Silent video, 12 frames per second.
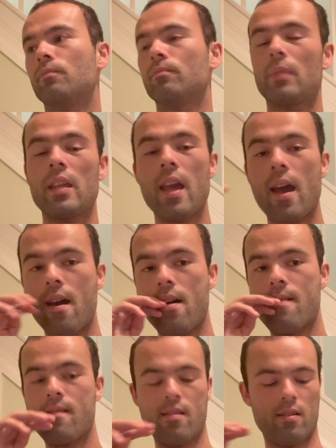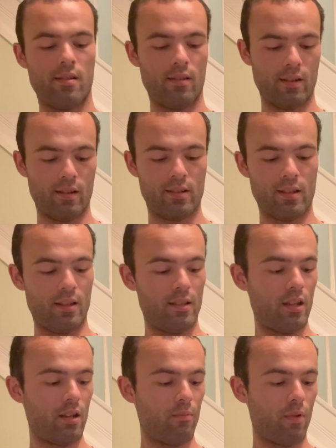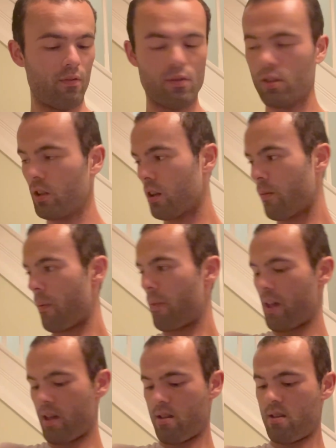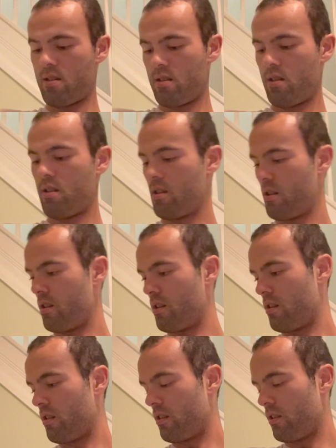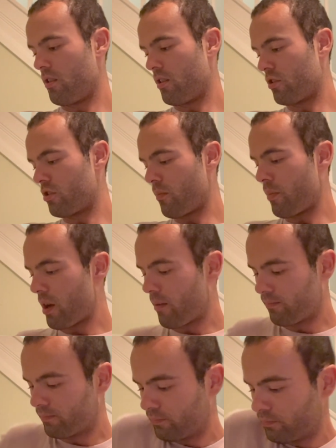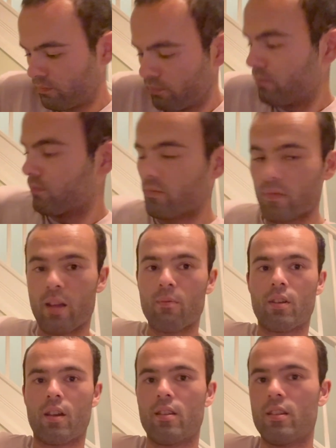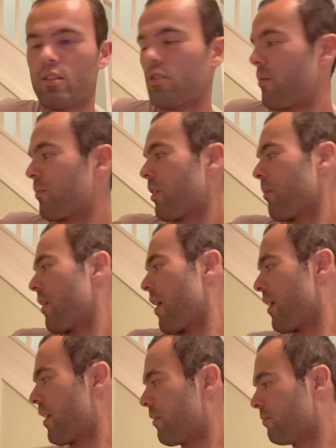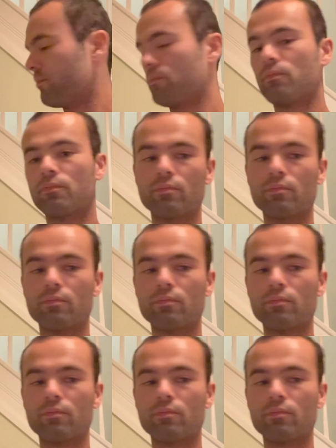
But yeah, let's see, is he gonna move? He's gonna come up here. You gonna jump up? There we go, he jumped up there now.